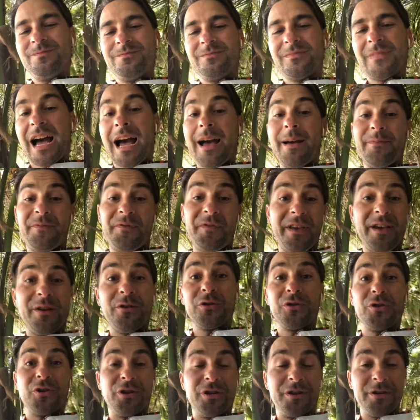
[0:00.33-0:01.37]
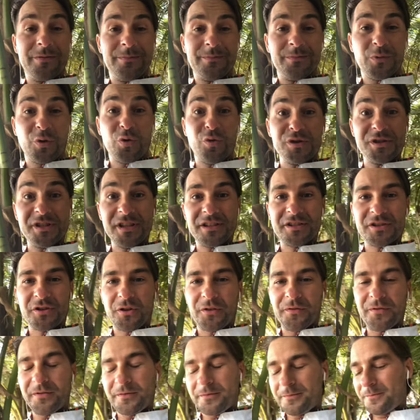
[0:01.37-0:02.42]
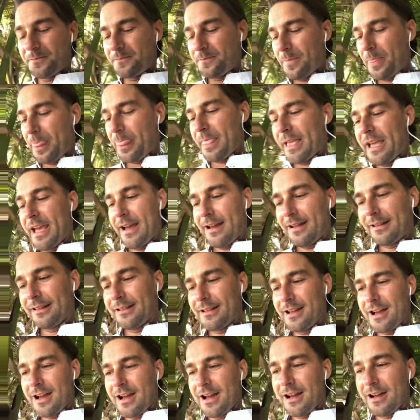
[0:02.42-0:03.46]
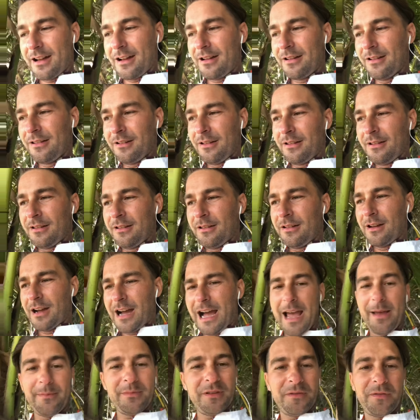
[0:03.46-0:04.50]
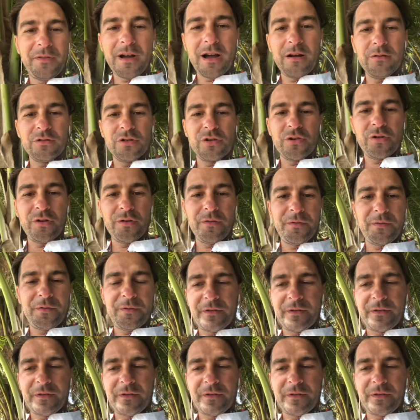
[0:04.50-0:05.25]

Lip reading: I'm Fyodor Kuznetsov, and I'm the founder of